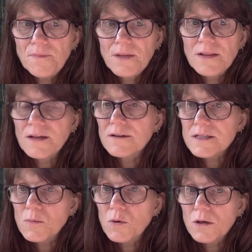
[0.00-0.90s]
Yet there
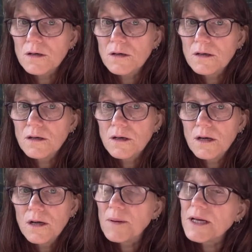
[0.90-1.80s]
is more.
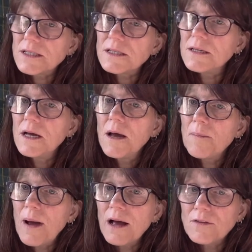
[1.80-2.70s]
Because in
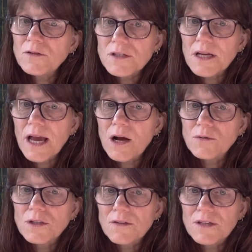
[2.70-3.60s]
Matthew's
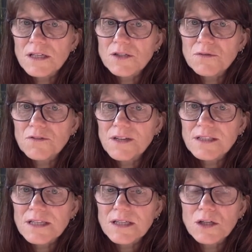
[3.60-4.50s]
account of the Easter
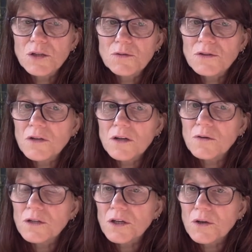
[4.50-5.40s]
events, it includes not
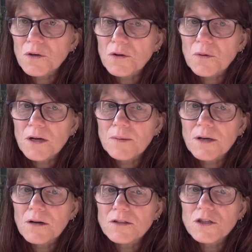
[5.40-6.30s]
only an earthquake, but
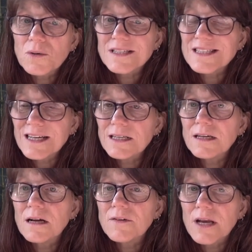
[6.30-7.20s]
also a
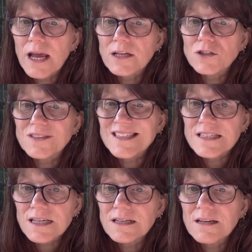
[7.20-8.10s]
sighting of an angel
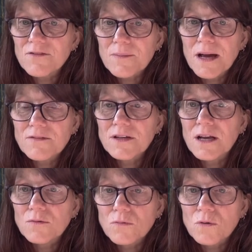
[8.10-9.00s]
descending from heaven
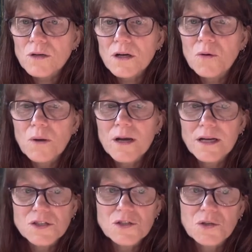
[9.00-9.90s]
and rolling away
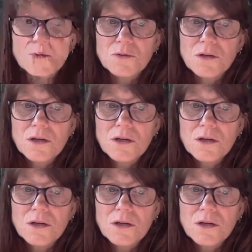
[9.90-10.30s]
a stone.